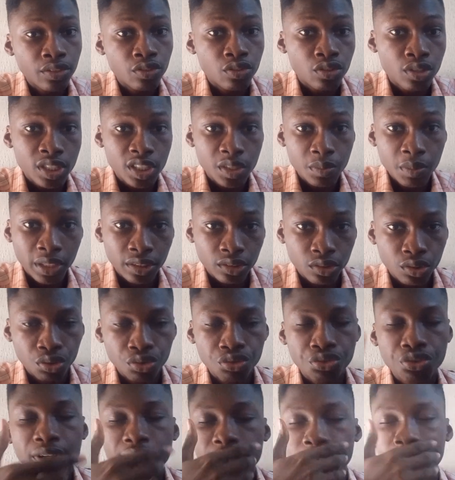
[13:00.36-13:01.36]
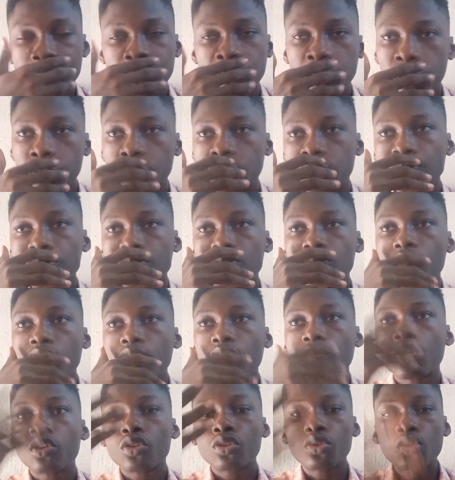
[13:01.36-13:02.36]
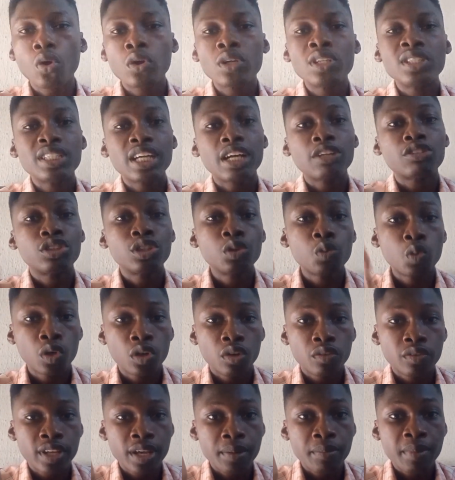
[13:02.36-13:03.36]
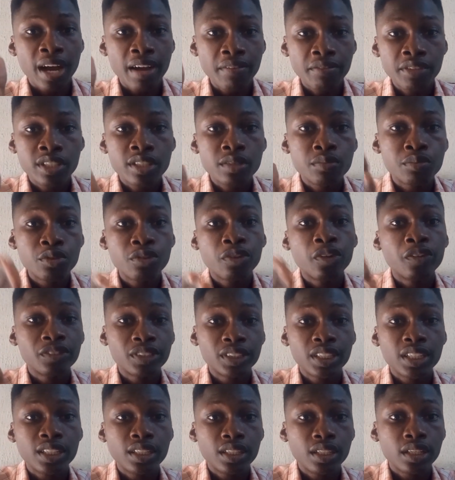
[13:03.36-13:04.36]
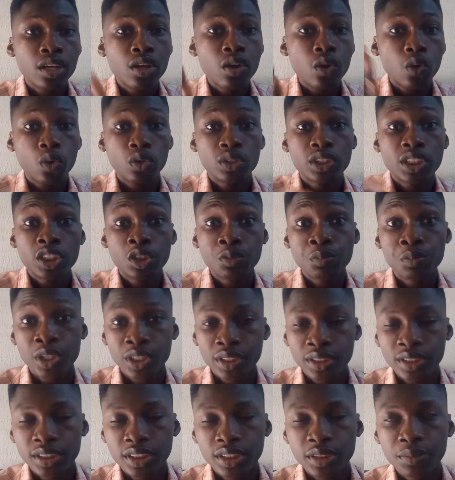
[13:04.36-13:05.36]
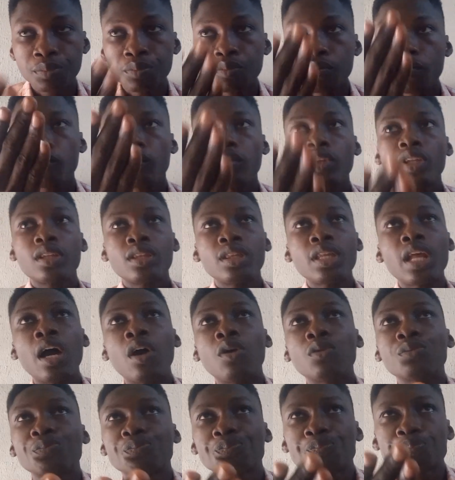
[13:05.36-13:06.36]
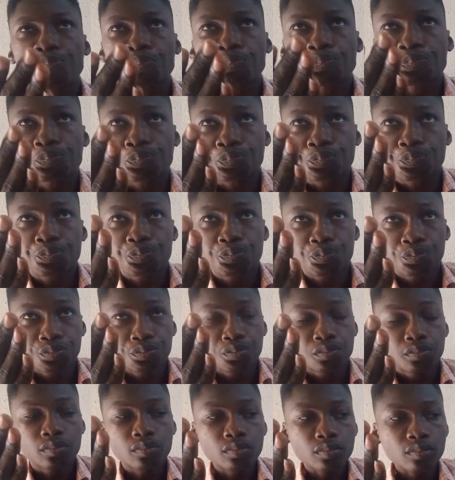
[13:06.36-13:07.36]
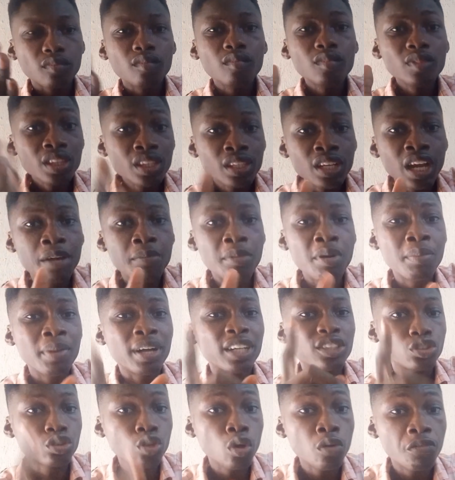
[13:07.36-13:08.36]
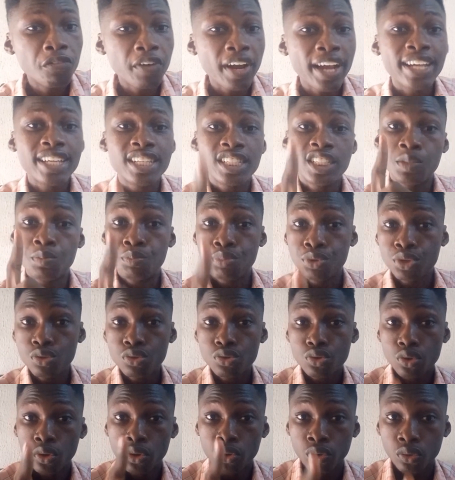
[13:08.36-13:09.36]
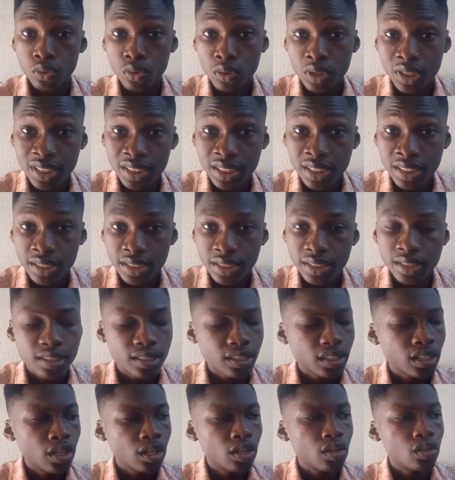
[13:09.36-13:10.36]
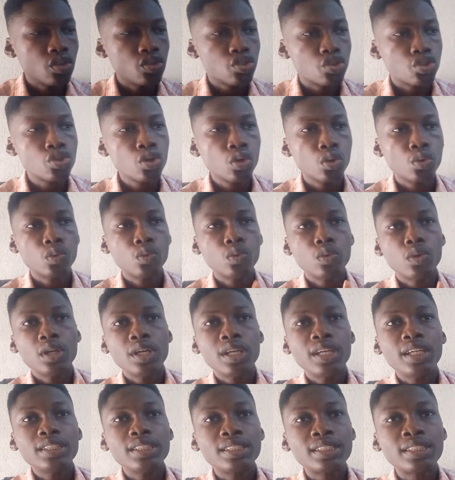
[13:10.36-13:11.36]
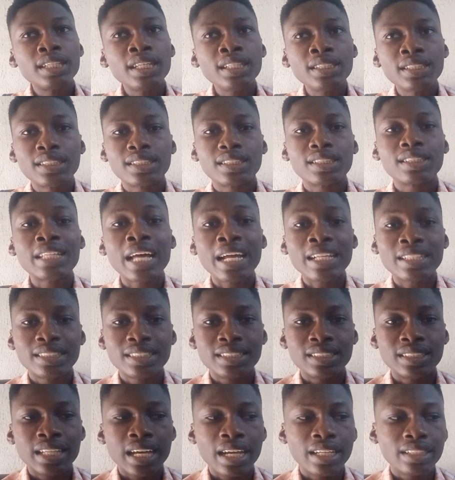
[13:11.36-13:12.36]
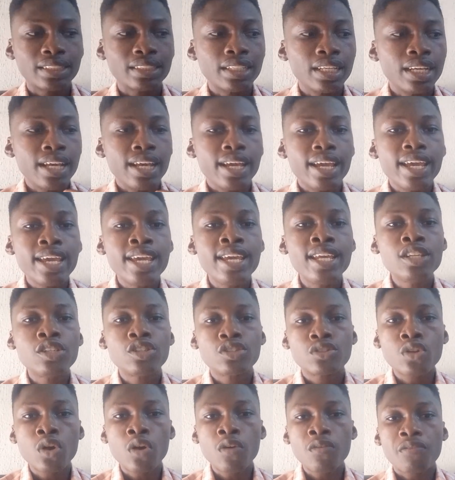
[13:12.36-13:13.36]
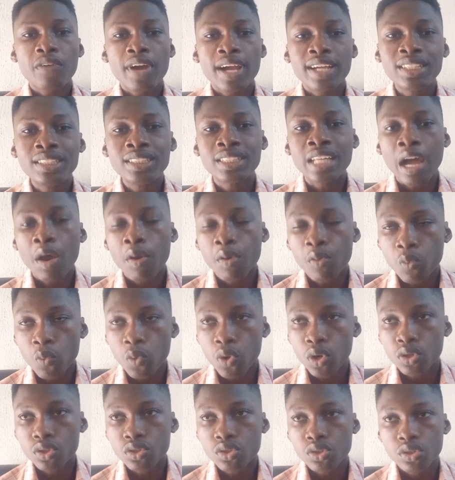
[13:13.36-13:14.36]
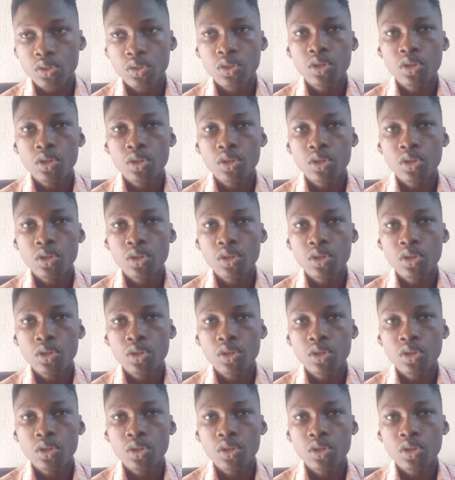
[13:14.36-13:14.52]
to the smart contract. Now, STON is actually one of them, having the proof of stake consensus mechanism. Now, I remember STON.fi is built on STON, isn't it? So, since that is that, in STON.fi, this is how it works.